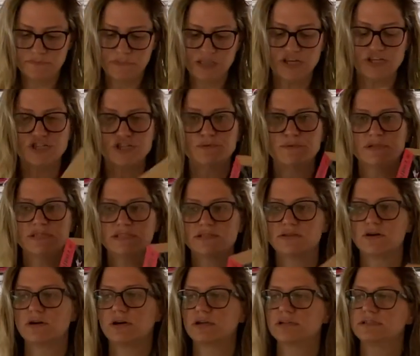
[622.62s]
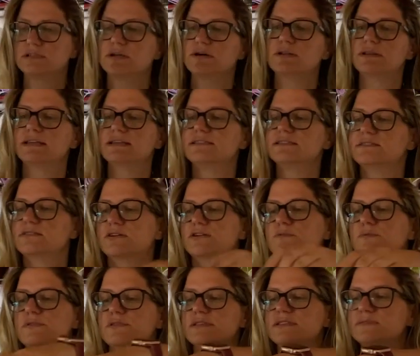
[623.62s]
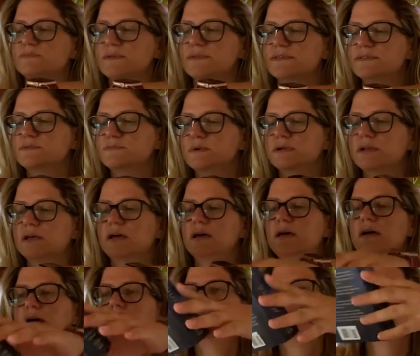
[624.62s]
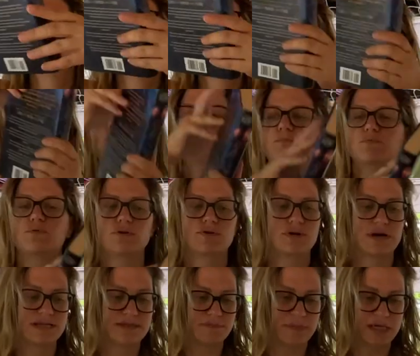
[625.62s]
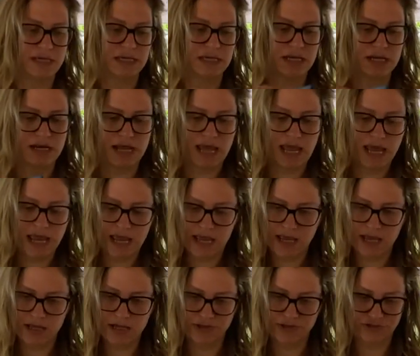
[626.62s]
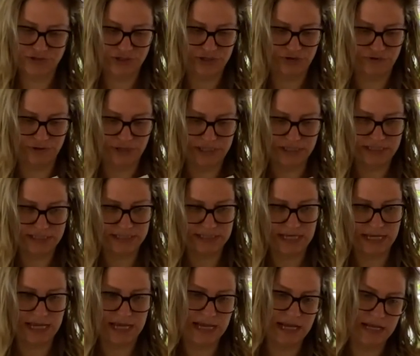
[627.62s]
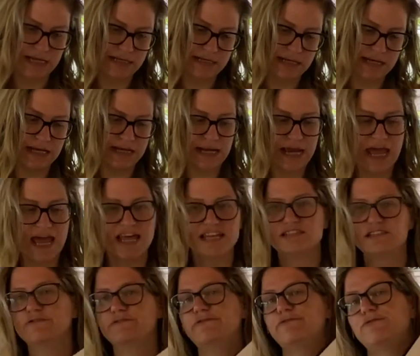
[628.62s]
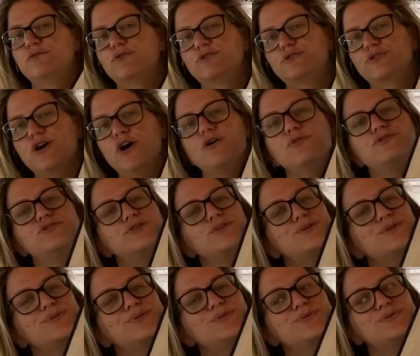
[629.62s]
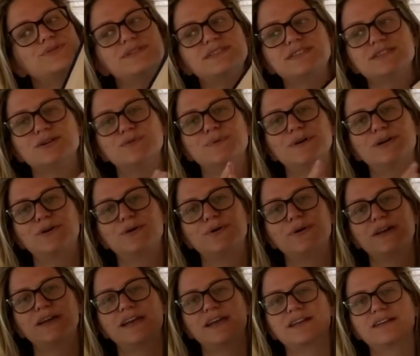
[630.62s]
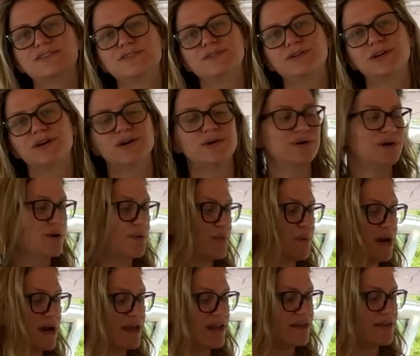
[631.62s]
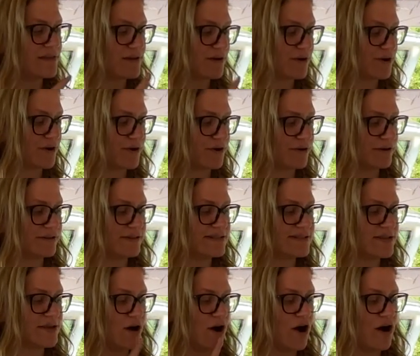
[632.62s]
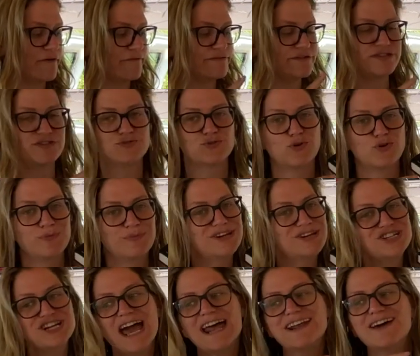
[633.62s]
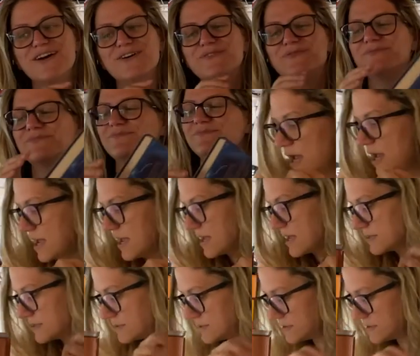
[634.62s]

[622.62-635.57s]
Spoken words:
Should we start? No, let's start with this one. This one would progress me in a series, and it has 402, so we're going to go with Girls of Storm and Shadow. Right.